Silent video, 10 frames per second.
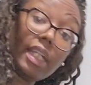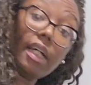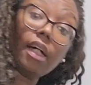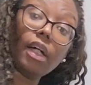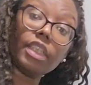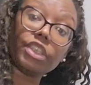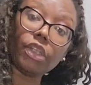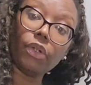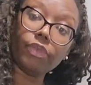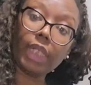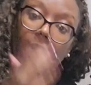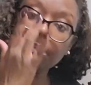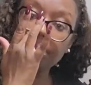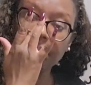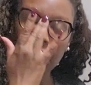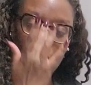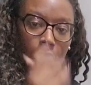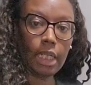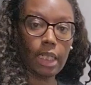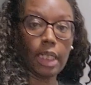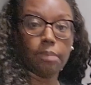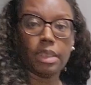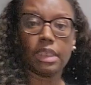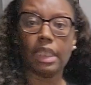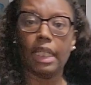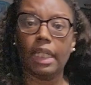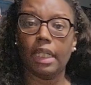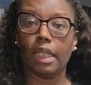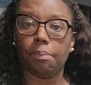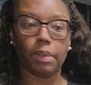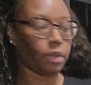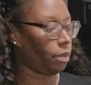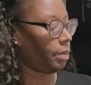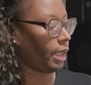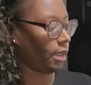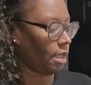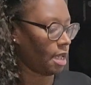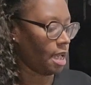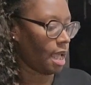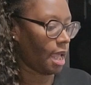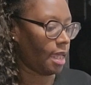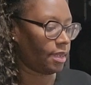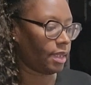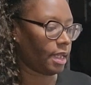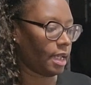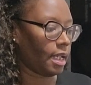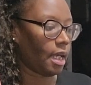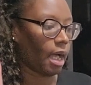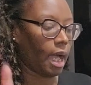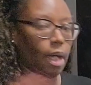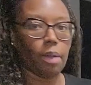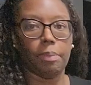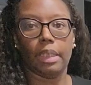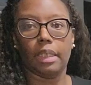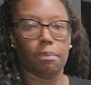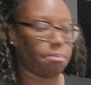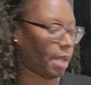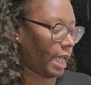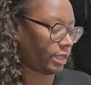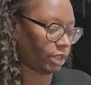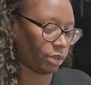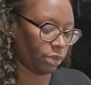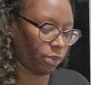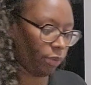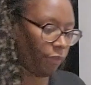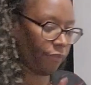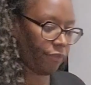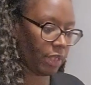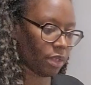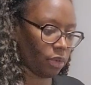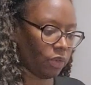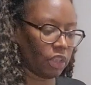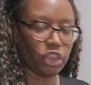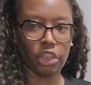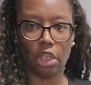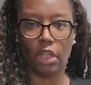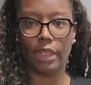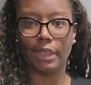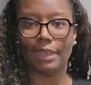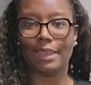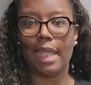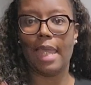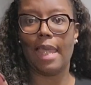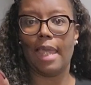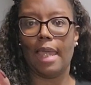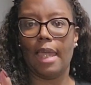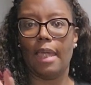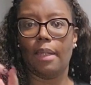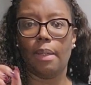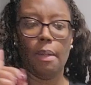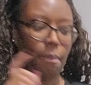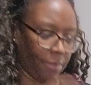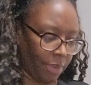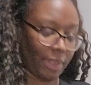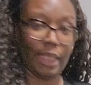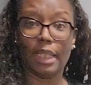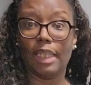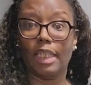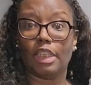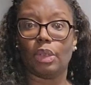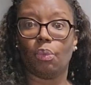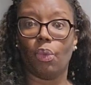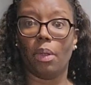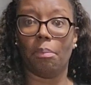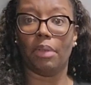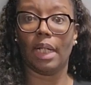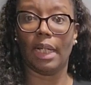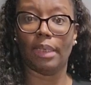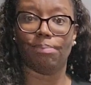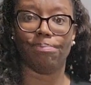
the stovetop just to heat it up a little bit, and then I'll be back to fill the jars and put in this warm brine.